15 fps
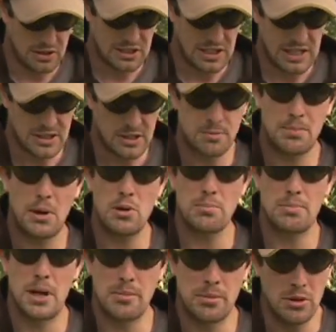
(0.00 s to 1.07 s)
standard
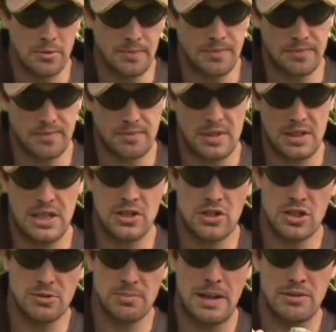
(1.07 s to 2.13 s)
bolt bubble is
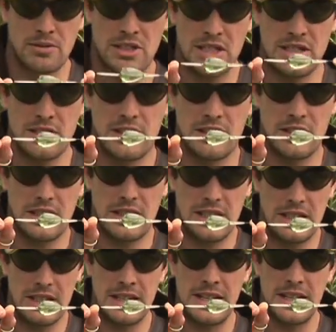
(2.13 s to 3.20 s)
just mounted
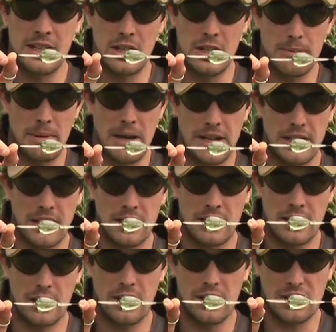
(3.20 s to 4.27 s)
in an inline manner
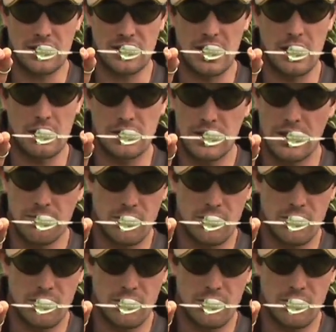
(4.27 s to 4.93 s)
like so. So